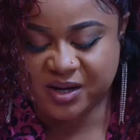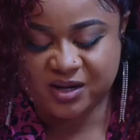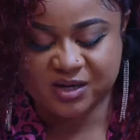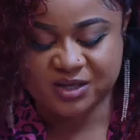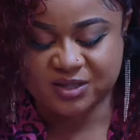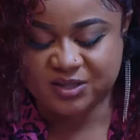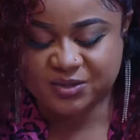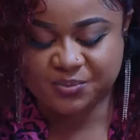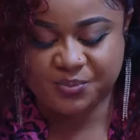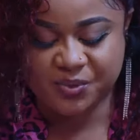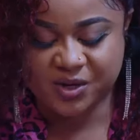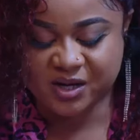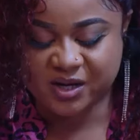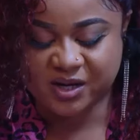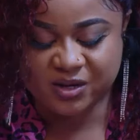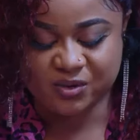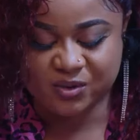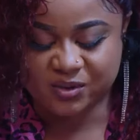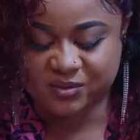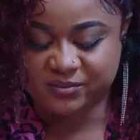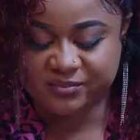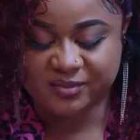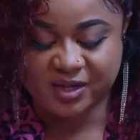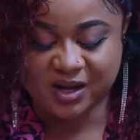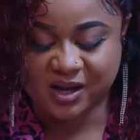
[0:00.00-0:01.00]
I need to be
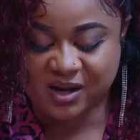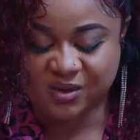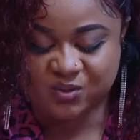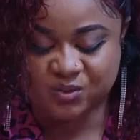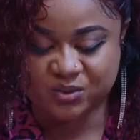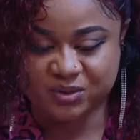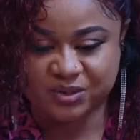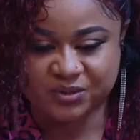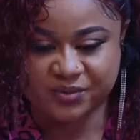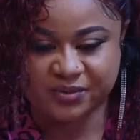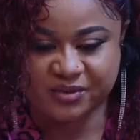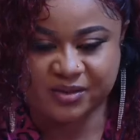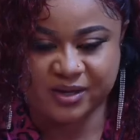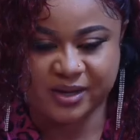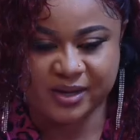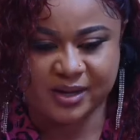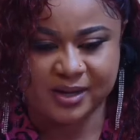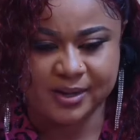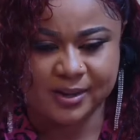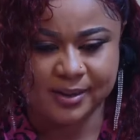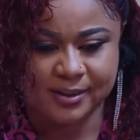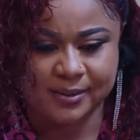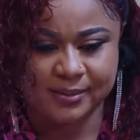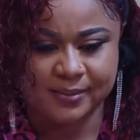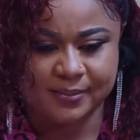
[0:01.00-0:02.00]
alone. I want to
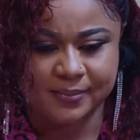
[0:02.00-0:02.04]
think.